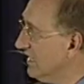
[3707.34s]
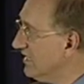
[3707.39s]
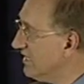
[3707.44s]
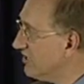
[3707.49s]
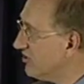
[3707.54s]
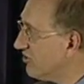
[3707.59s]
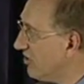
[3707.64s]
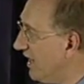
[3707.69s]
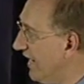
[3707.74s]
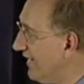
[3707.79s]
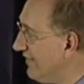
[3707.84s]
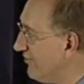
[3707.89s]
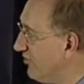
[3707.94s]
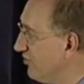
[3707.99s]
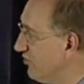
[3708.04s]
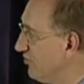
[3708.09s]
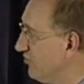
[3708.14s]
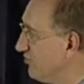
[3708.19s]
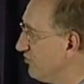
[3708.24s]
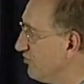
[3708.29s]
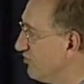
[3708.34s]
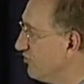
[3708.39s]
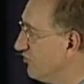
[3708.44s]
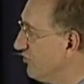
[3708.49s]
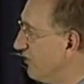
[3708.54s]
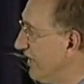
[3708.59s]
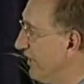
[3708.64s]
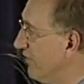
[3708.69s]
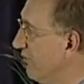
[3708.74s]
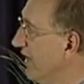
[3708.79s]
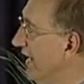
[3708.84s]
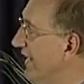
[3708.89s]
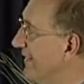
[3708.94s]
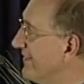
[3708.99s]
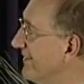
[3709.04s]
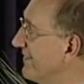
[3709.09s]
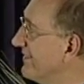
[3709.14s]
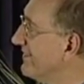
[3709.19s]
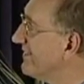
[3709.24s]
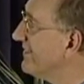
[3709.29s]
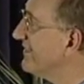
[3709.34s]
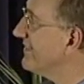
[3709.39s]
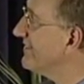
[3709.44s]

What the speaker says: He tried to reunite it.